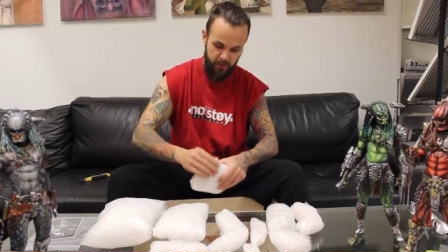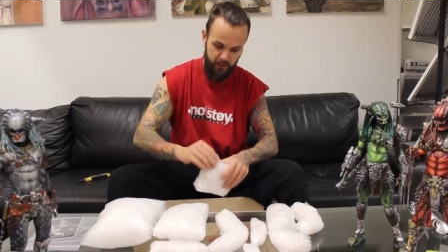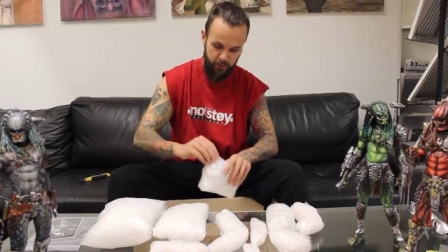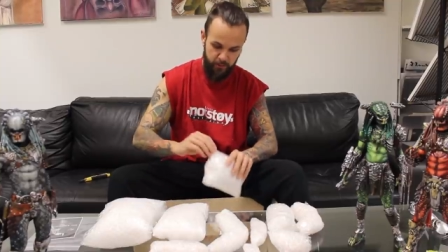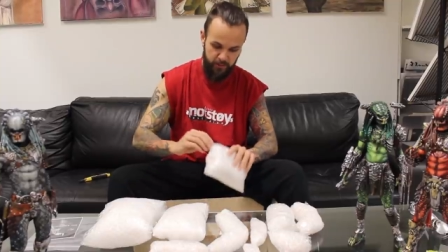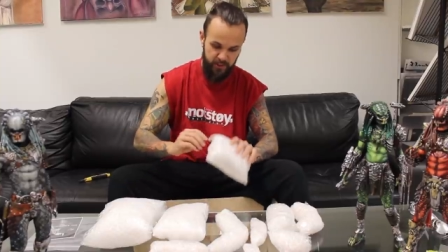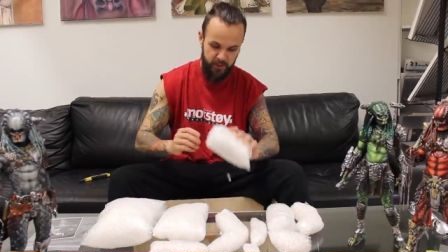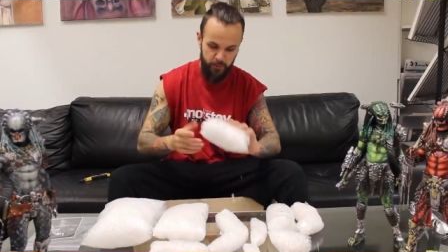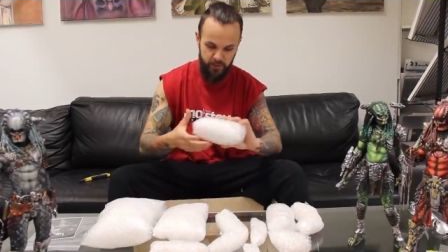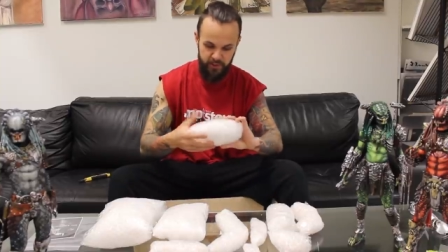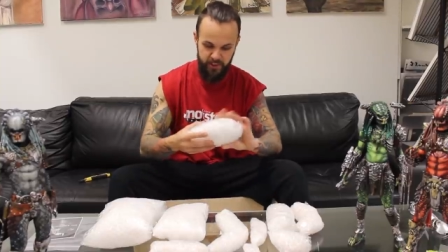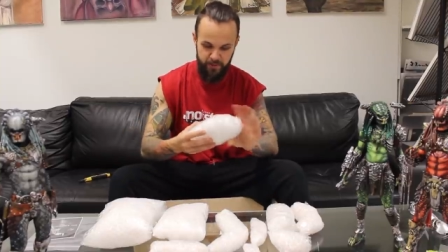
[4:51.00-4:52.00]
Oh, this
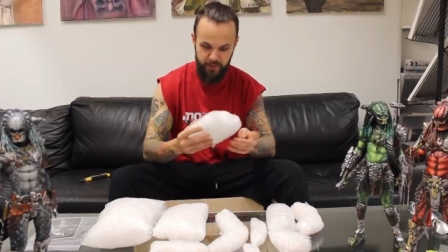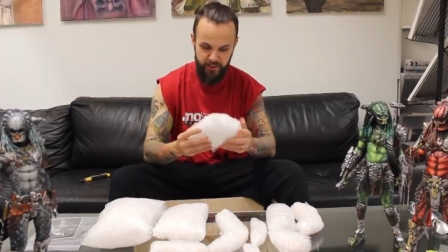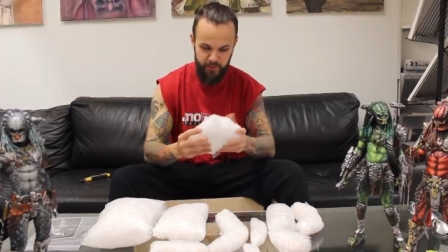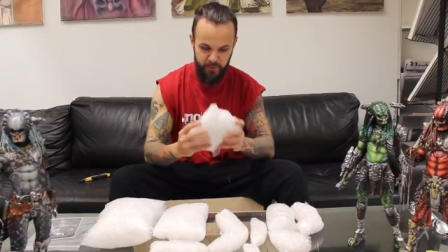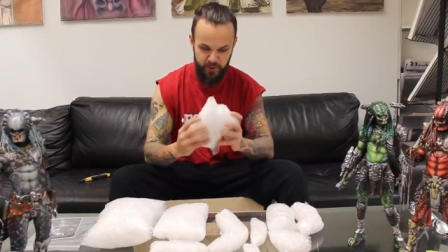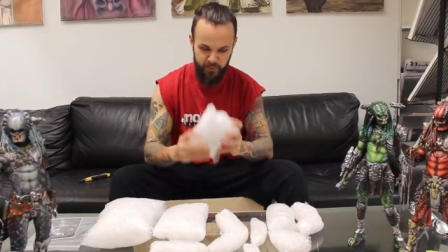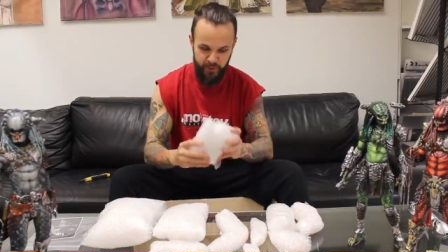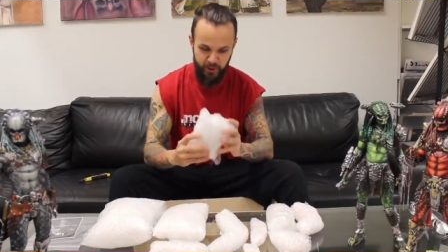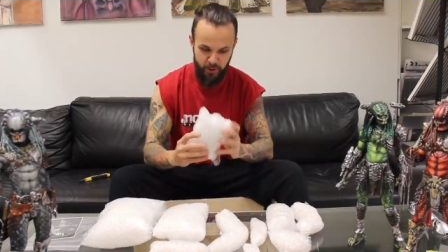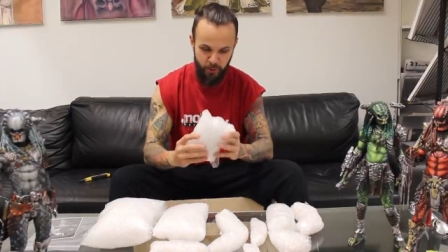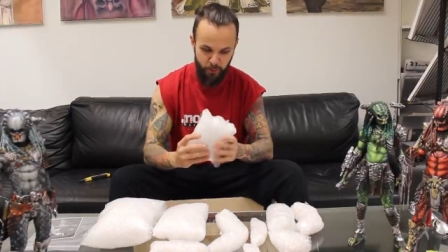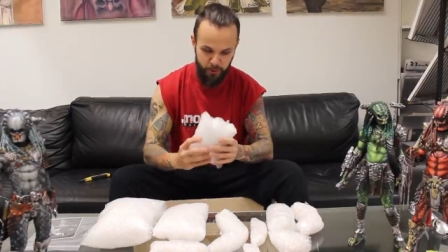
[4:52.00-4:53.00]
one is heavy. This must be
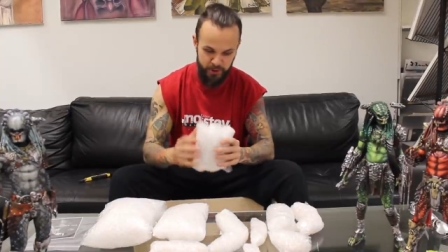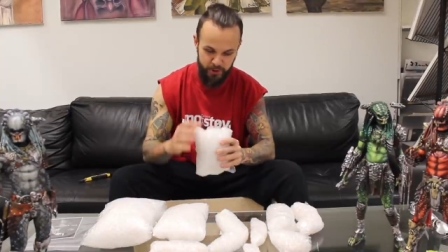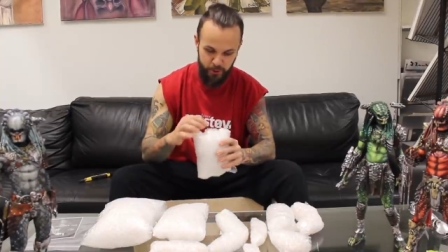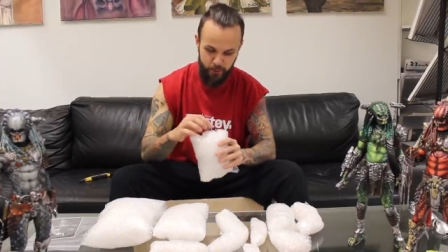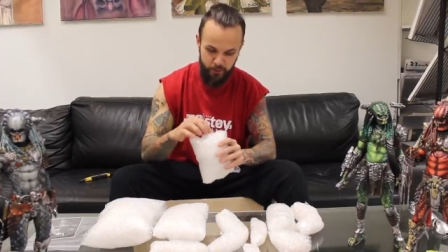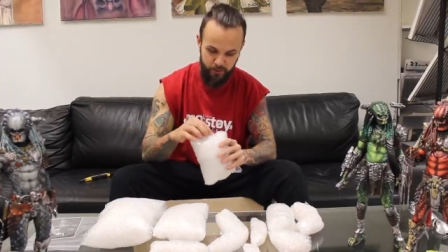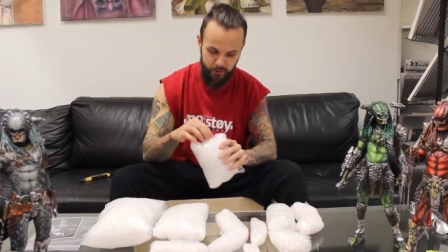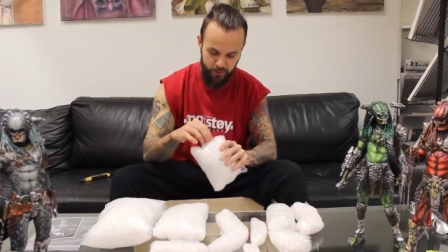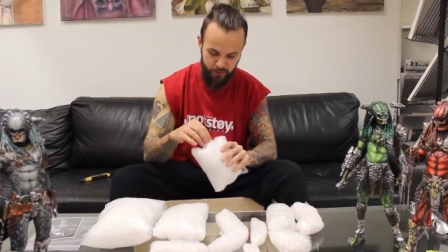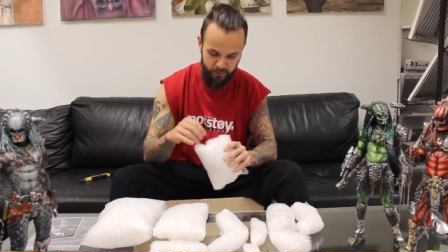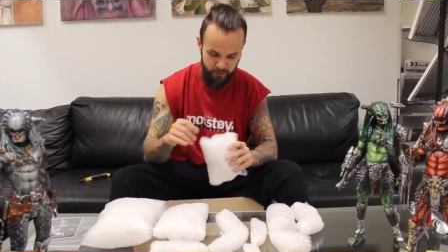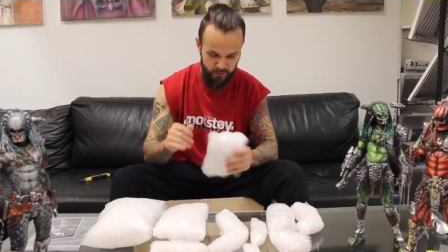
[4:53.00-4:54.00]
the torso
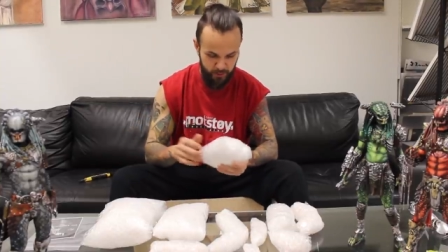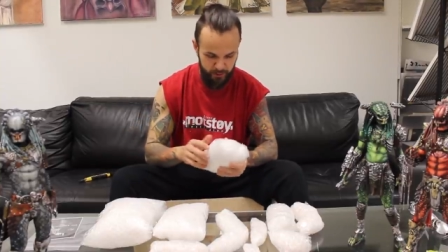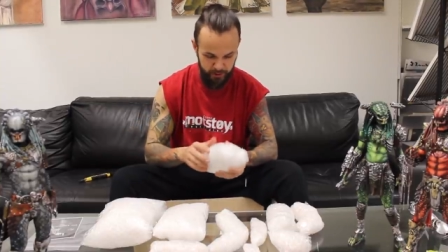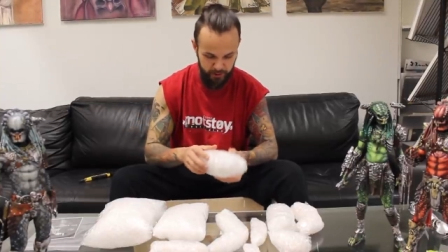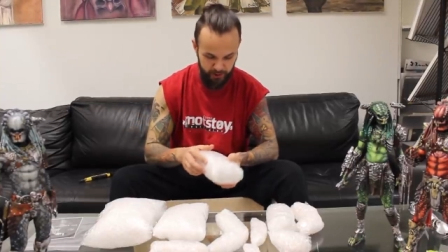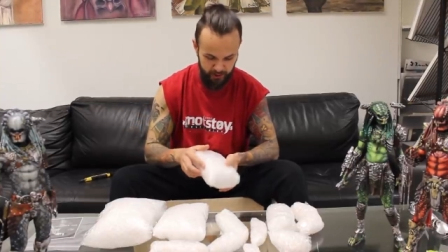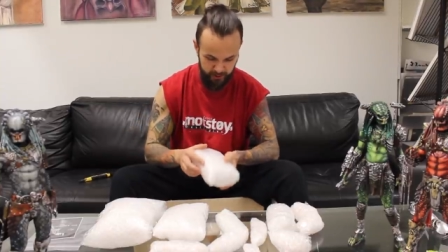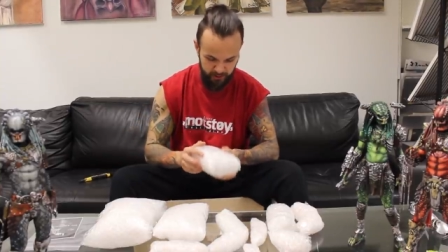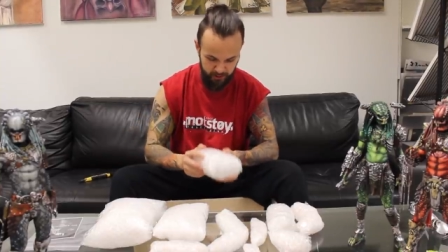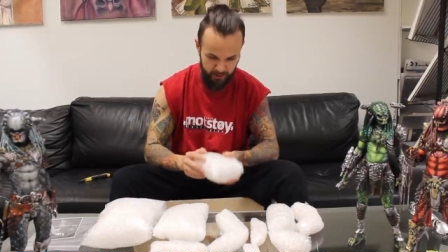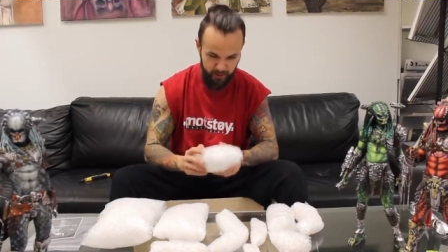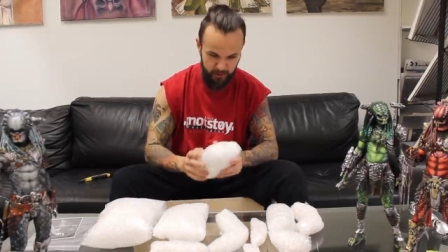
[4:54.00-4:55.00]
or the
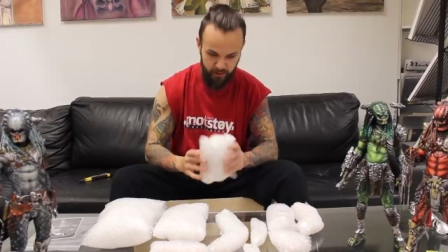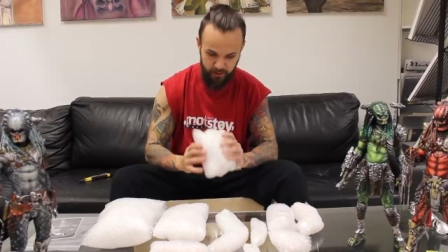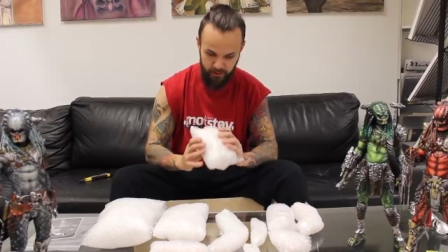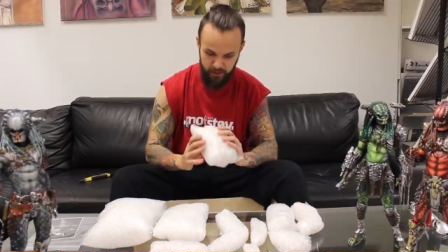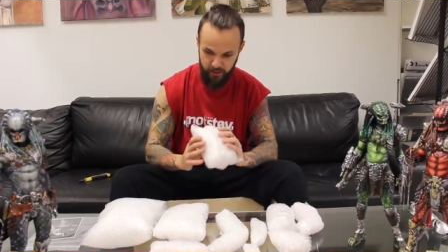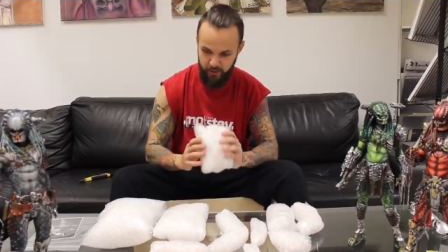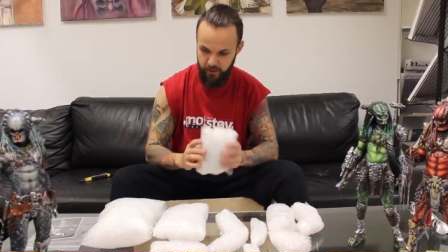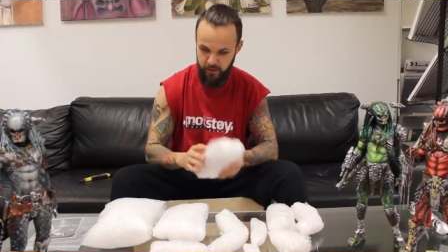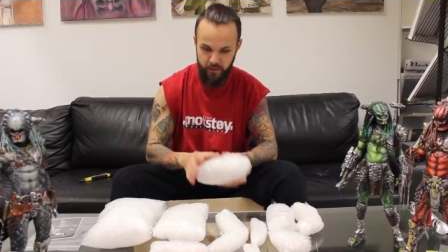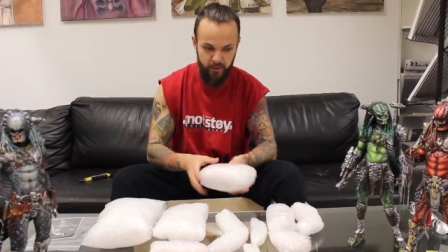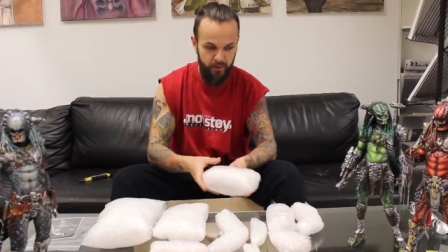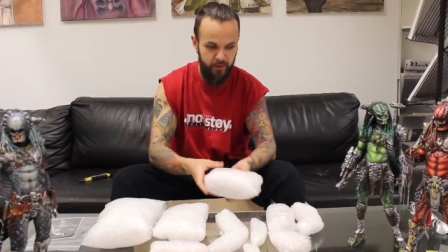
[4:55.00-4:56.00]

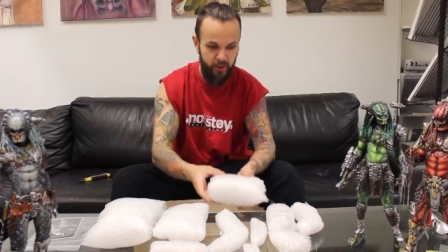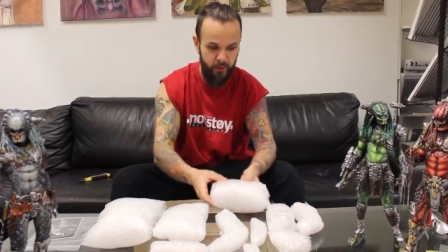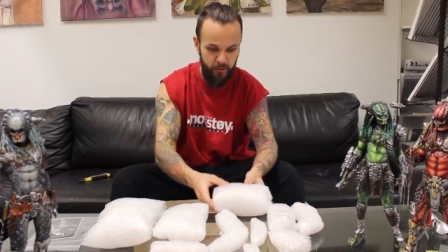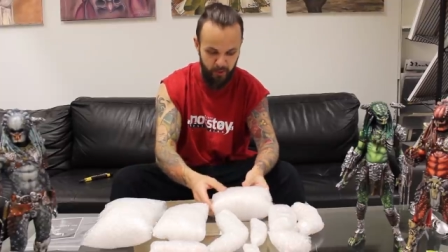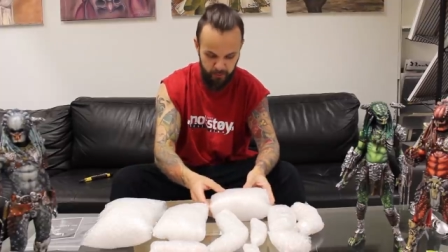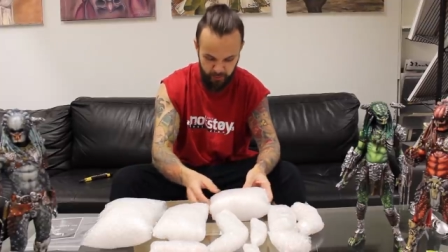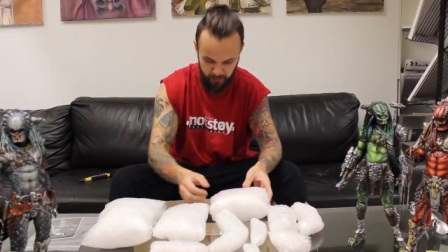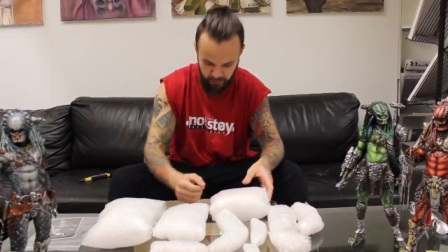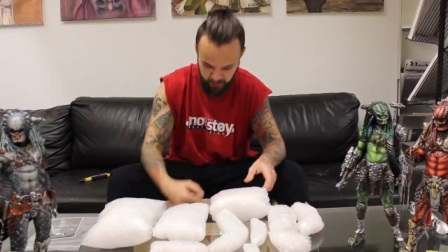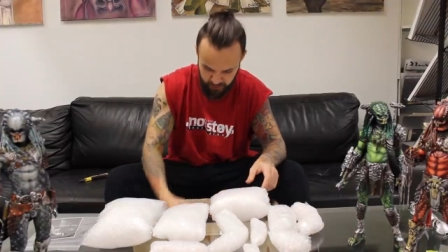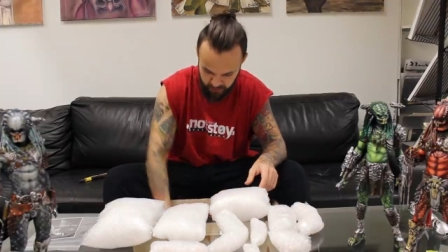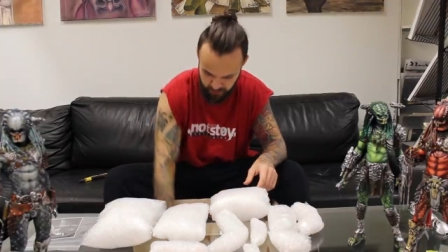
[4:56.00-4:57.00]
down
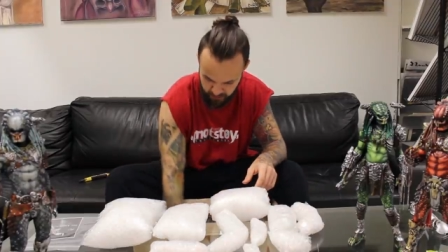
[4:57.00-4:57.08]
abdomen.